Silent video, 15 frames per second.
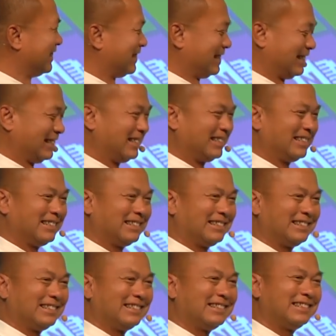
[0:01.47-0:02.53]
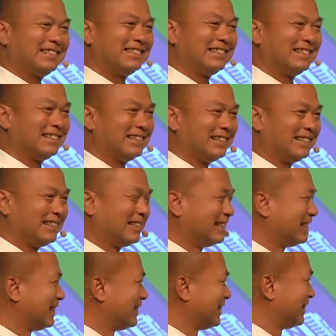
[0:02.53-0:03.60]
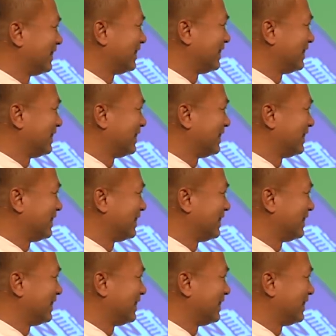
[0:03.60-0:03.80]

This person isn't speaking.